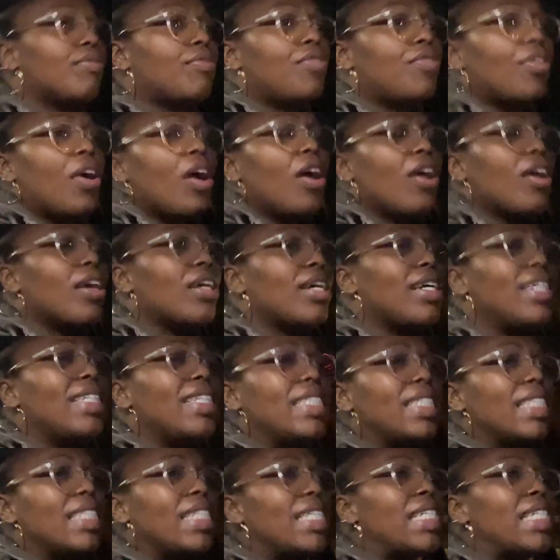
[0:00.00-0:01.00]
far,
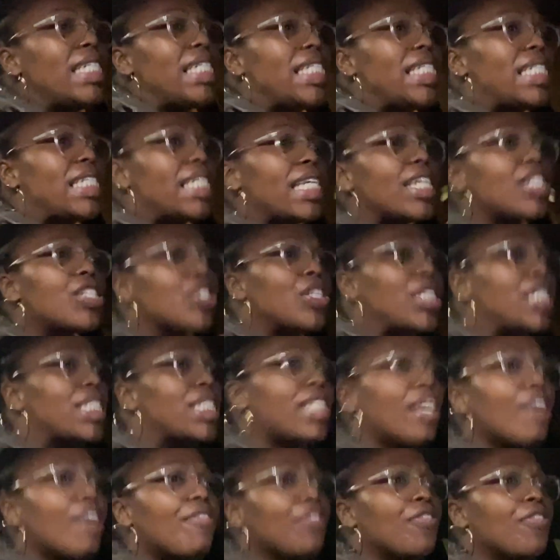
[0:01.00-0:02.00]
at least six or
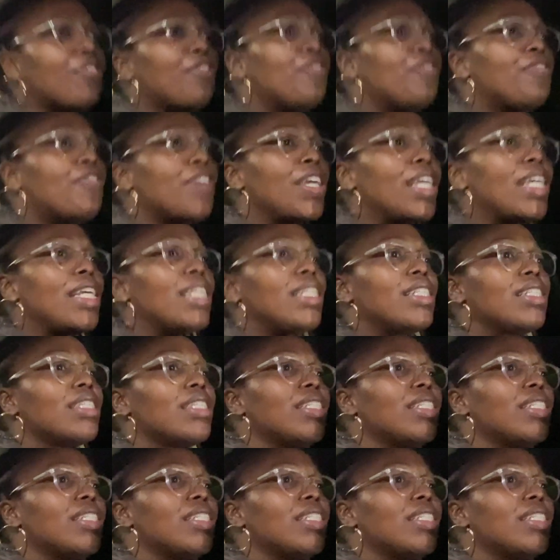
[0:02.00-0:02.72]
seven feet.